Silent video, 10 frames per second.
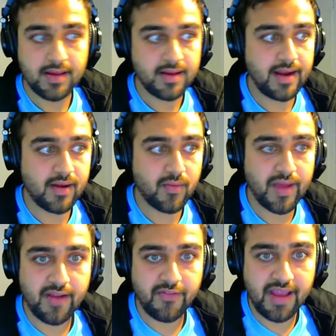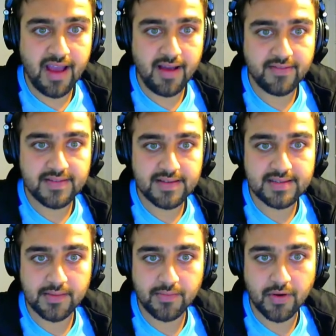right, where we have
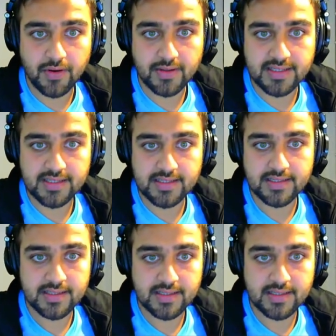some crosses,